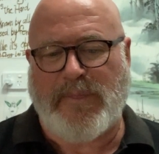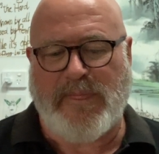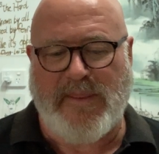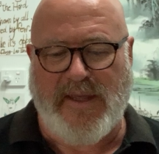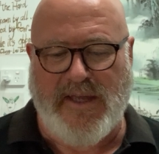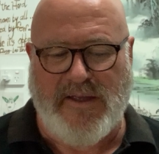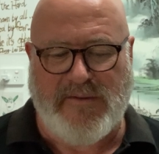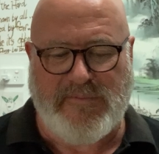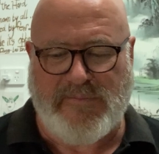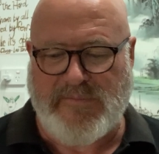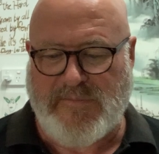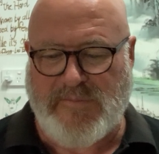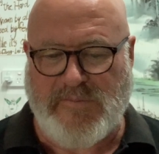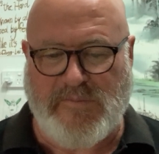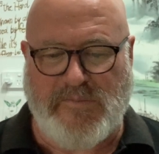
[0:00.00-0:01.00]
Now,
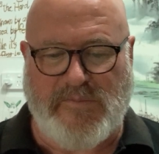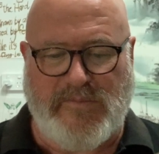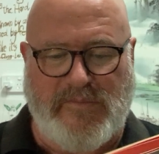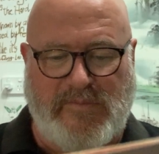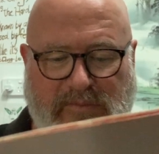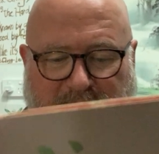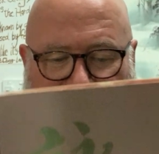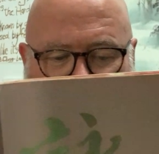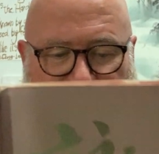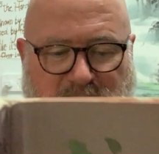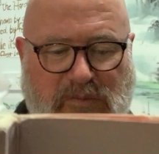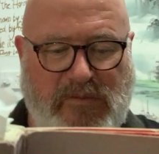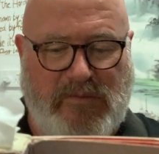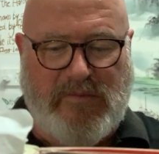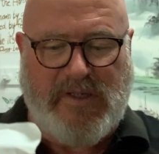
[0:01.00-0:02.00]

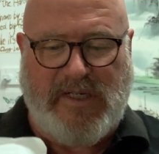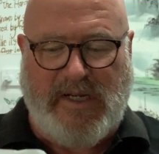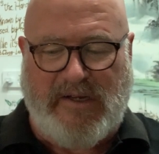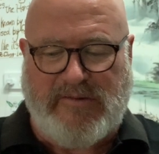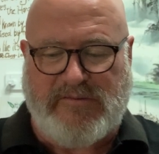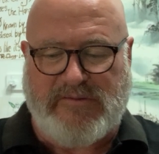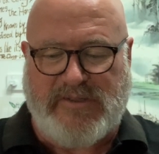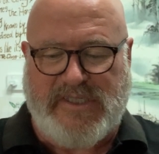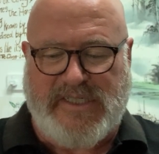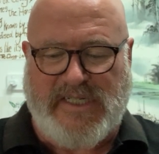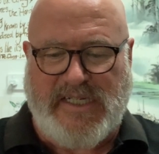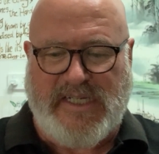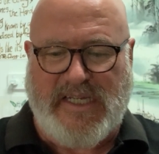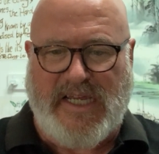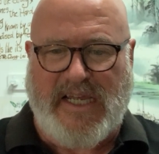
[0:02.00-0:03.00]
we don't
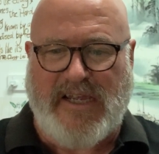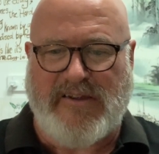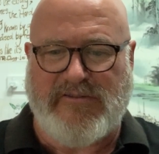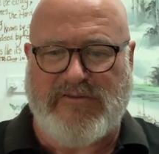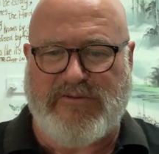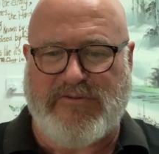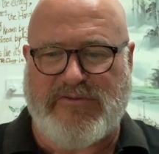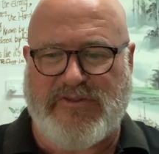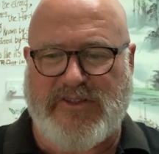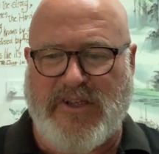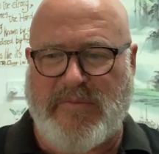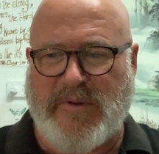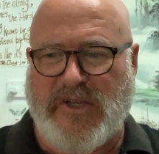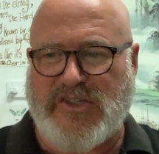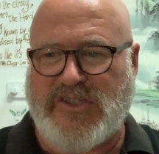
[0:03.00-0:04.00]
really have so
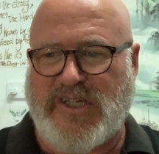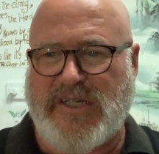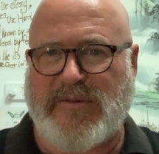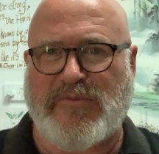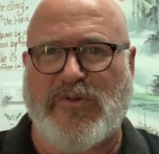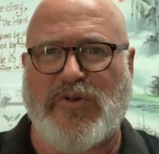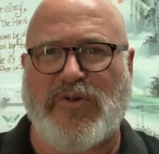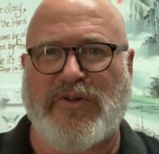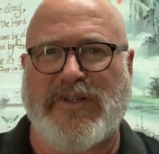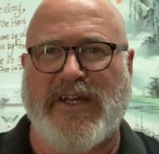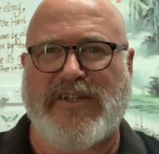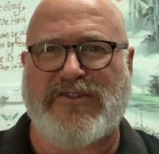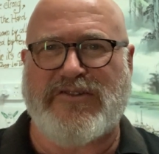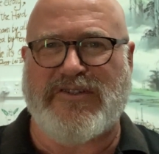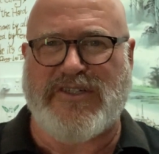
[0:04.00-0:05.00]
much anymore
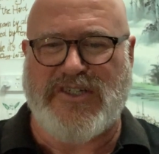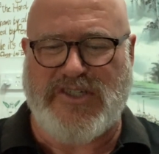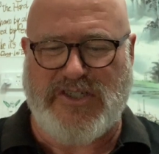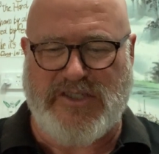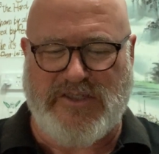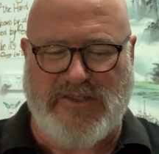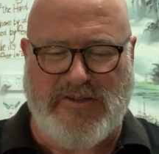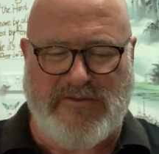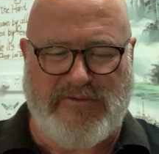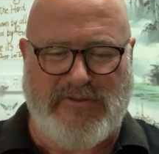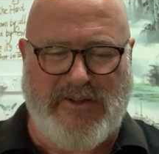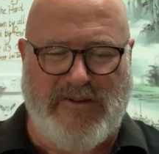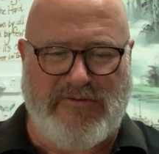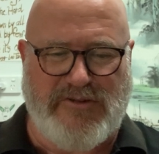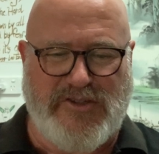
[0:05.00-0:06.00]
that tradition of
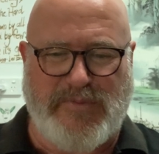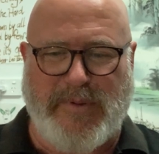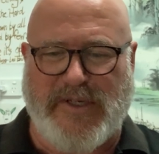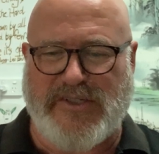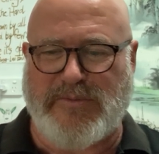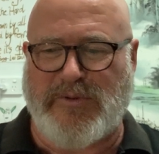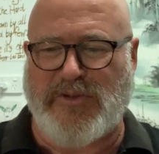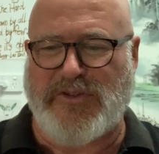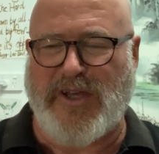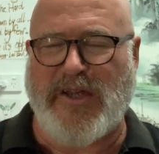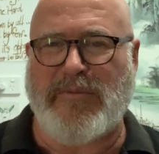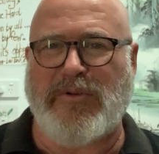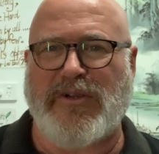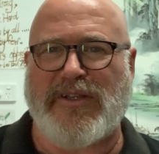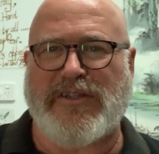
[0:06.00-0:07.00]
a respectable
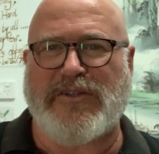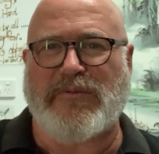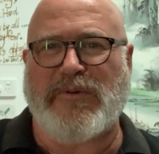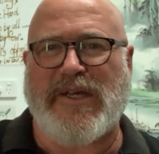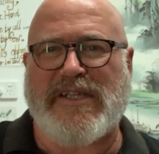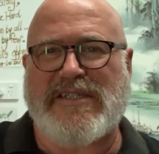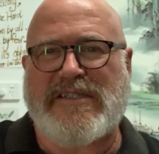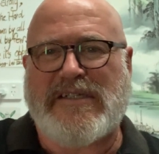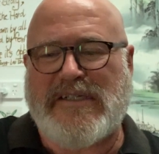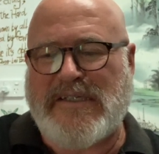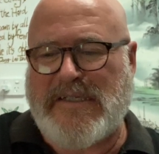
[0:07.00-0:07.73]
noble in the West.